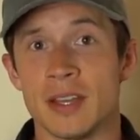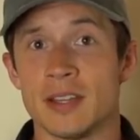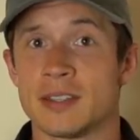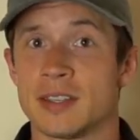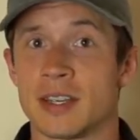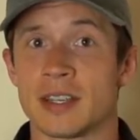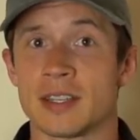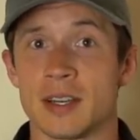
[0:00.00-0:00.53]
is
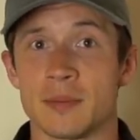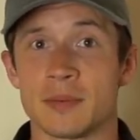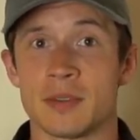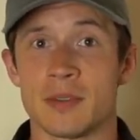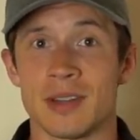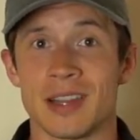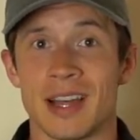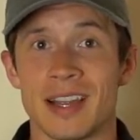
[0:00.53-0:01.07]
synced up
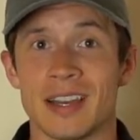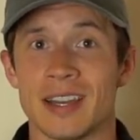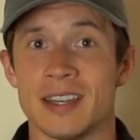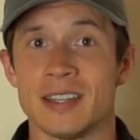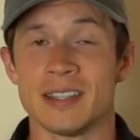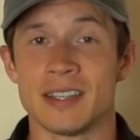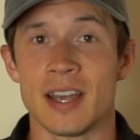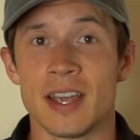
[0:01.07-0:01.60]
to the light
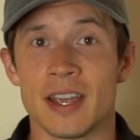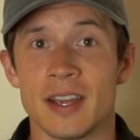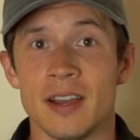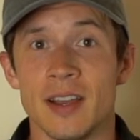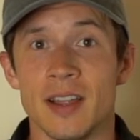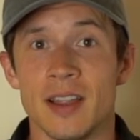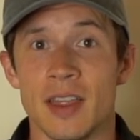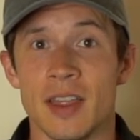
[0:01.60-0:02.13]
and
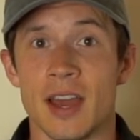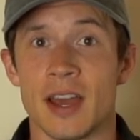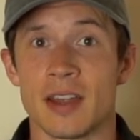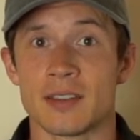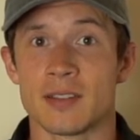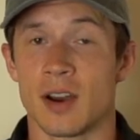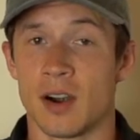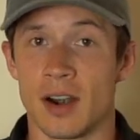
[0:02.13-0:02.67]
day
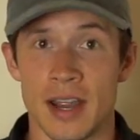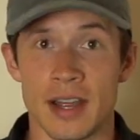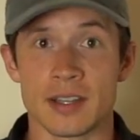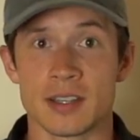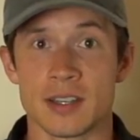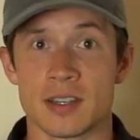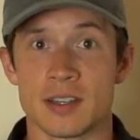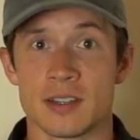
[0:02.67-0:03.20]
that our
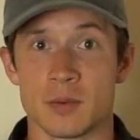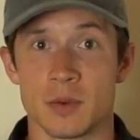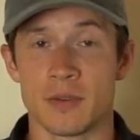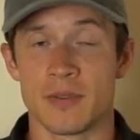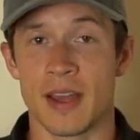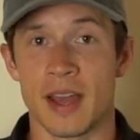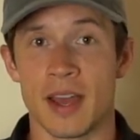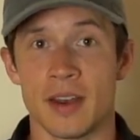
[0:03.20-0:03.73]
ancestors would
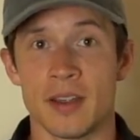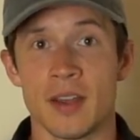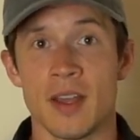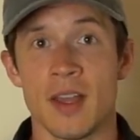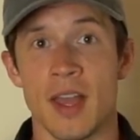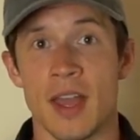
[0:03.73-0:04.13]
have had.